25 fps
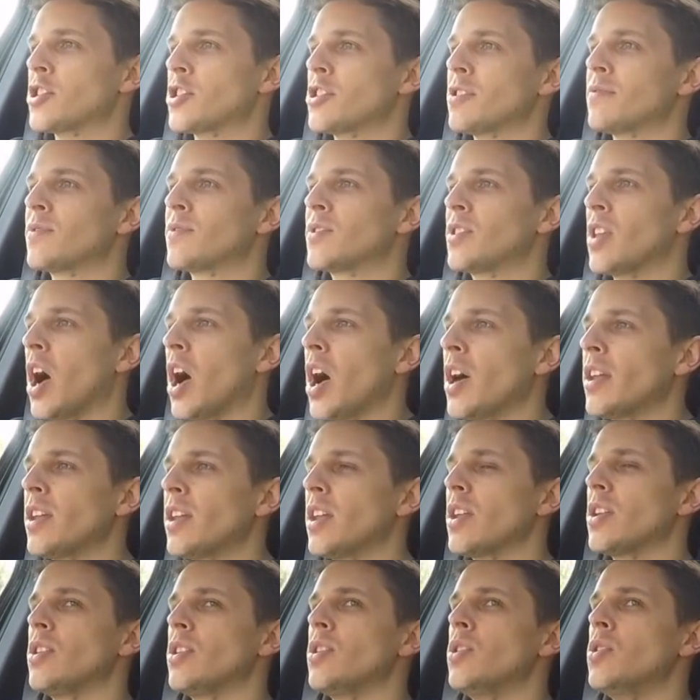have
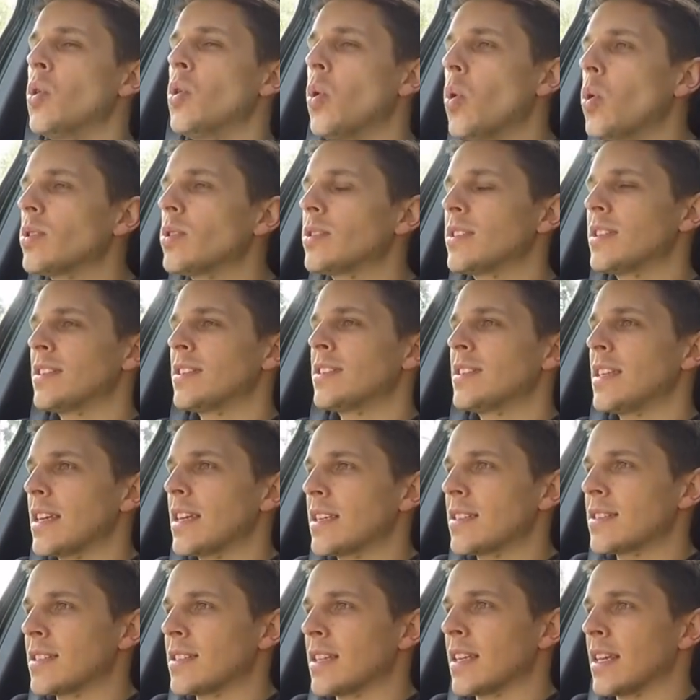done 0 to
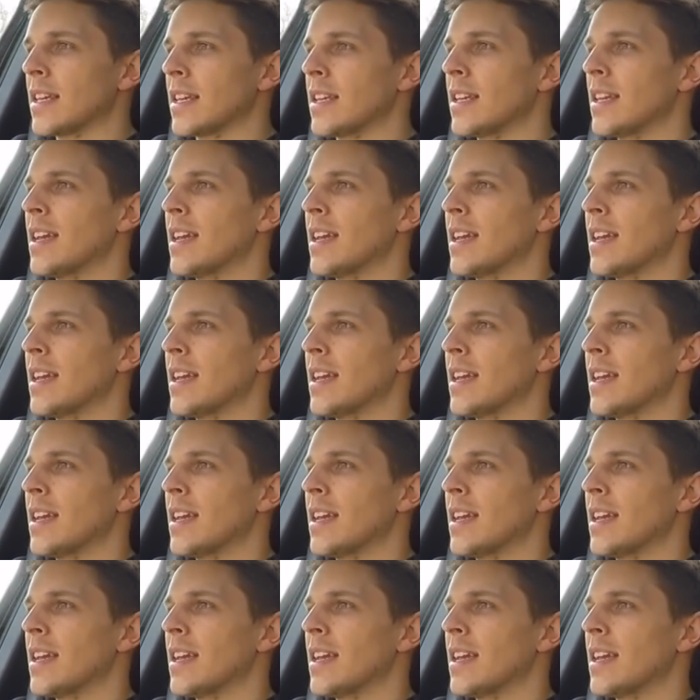60